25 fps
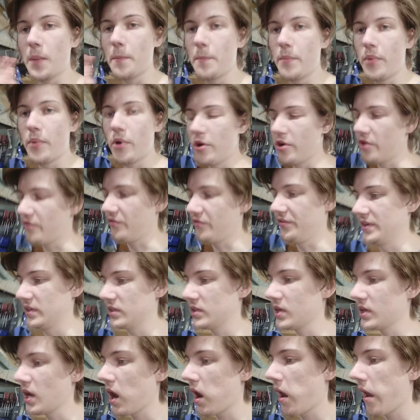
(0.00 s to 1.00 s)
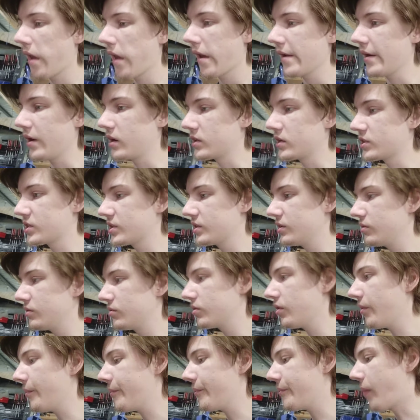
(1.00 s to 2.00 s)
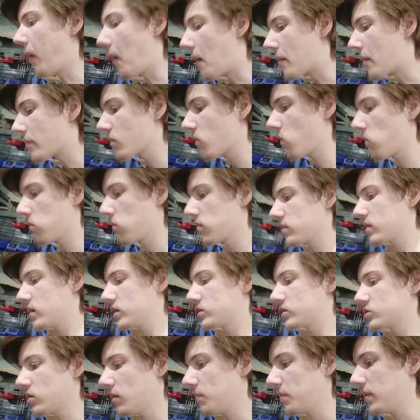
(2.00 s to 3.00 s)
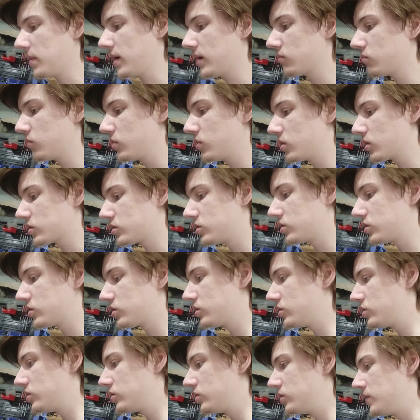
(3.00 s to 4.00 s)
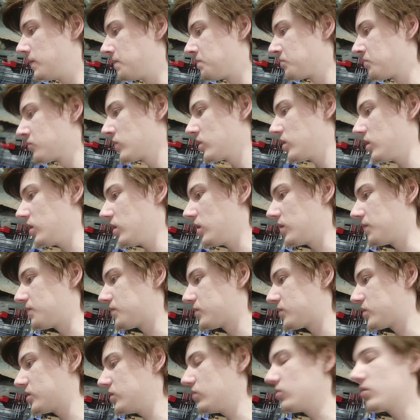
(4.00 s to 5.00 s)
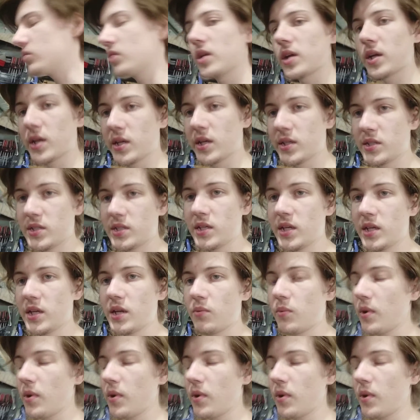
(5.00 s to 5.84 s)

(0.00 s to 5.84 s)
and perfect. I've still got top end work to do. I've still got to consider